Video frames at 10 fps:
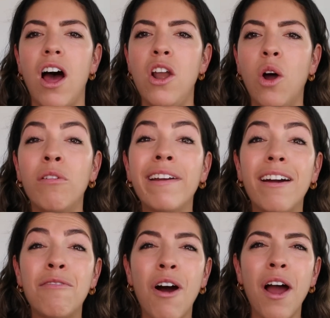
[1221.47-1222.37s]
A lorry
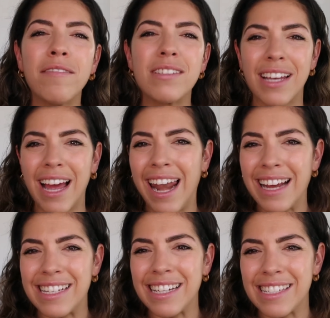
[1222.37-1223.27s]
arrives
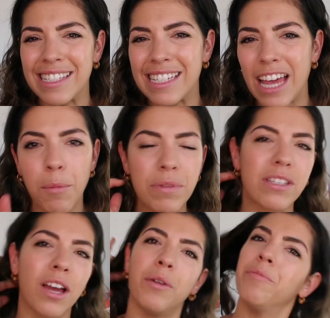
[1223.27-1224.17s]
collecting a skip.
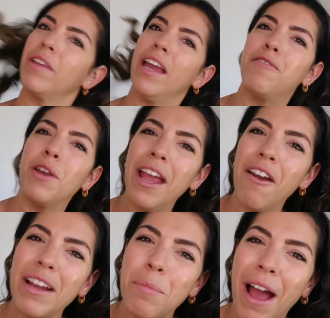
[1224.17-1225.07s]
So if you
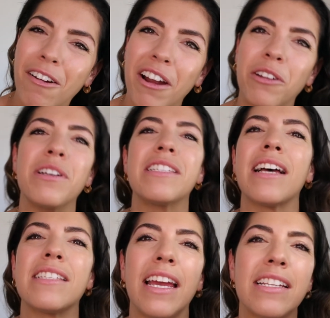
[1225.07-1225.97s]
hear any background noise,
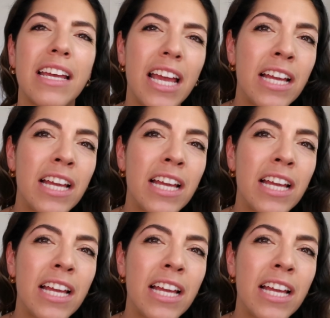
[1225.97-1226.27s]
that's it.